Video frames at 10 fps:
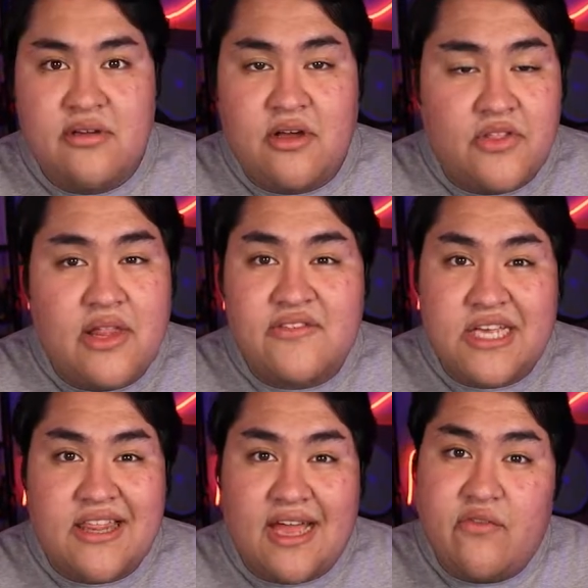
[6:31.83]
On the left
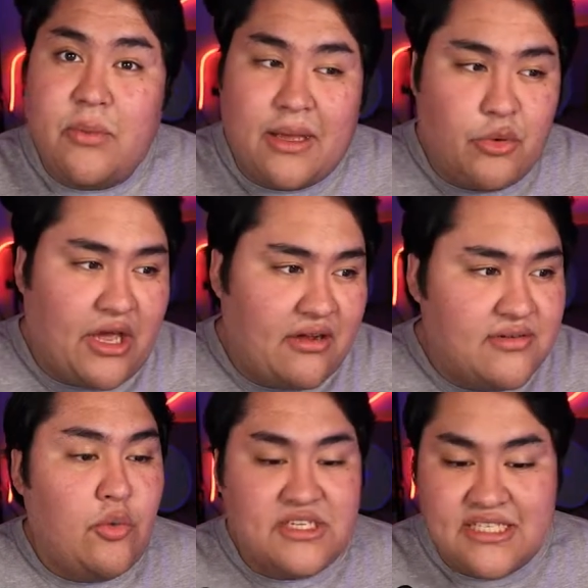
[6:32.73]
side, they have them labeled out,
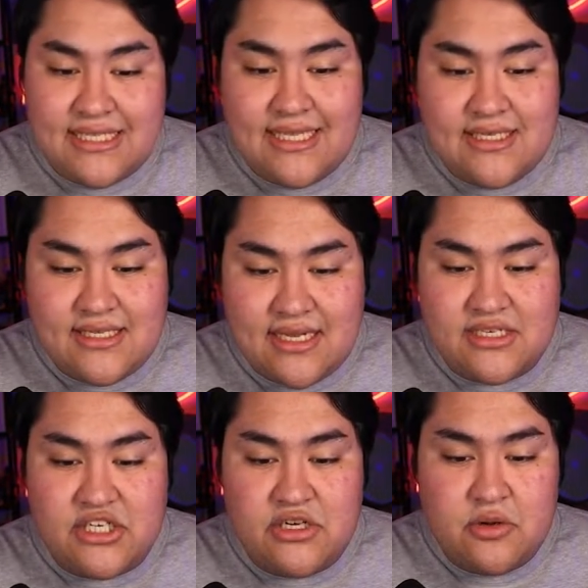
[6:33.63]
which is this
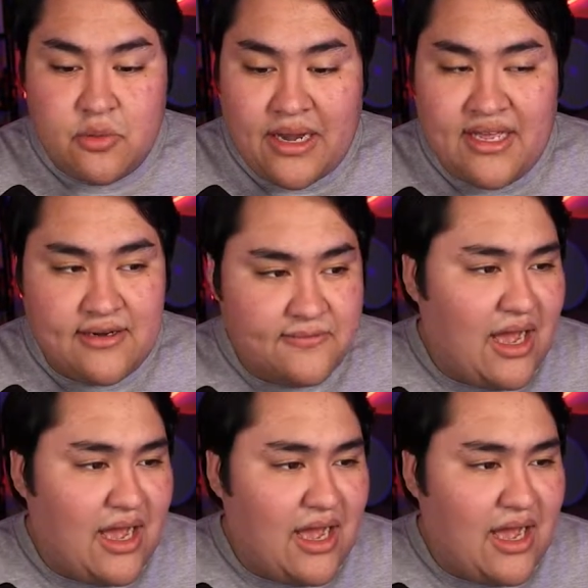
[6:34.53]
section right here.